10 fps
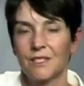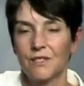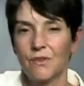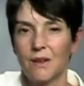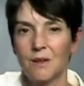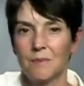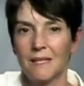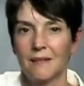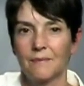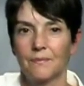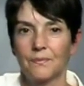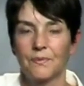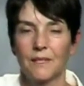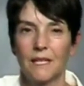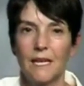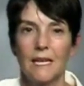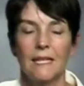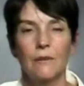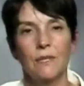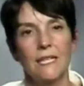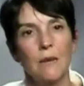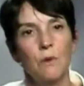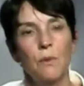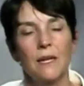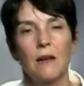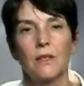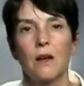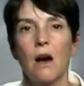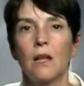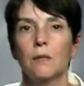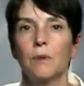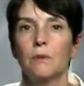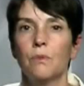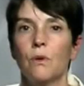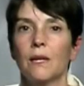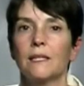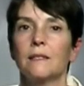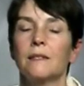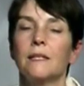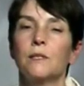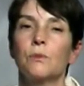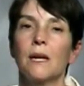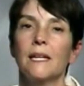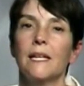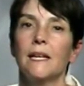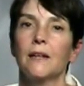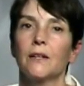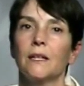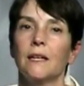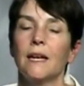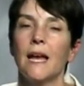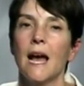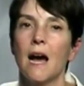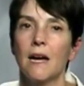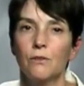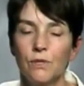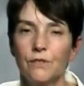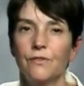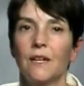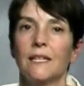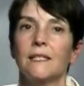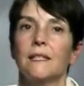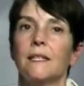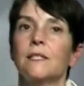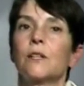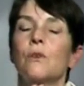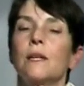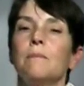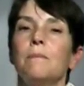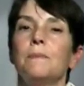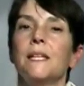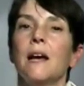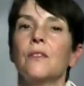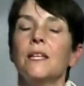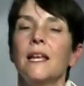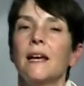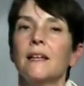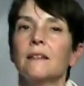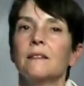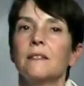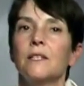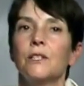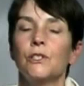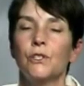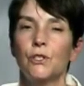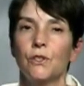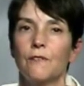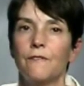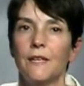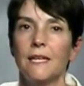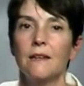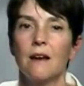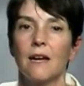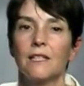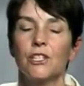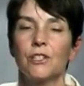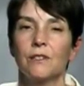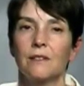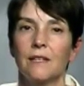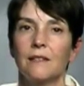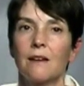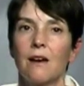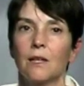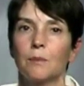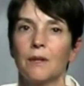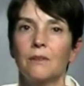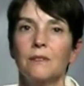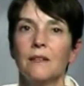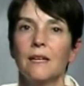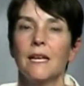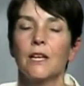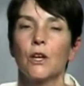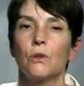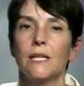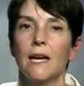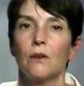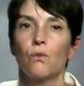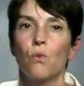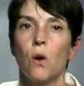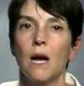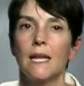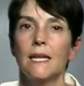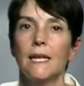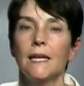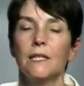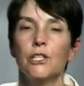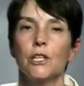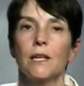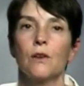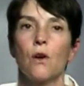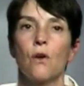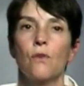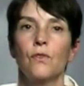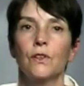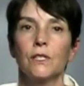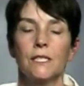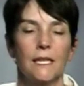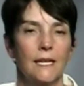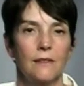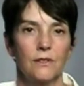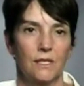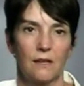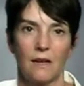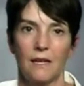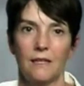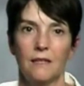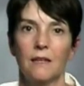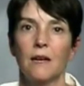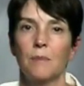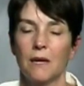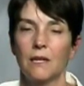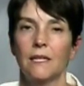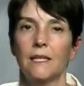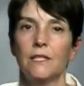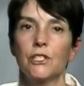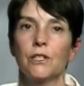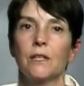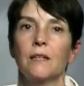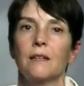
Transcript: Just follow me. Then we tap what we call the collarbone point. It's right here. How you find it is going down the neck to the V notch in the collarbone. Go down 1 inch and over to either side about 1 inch,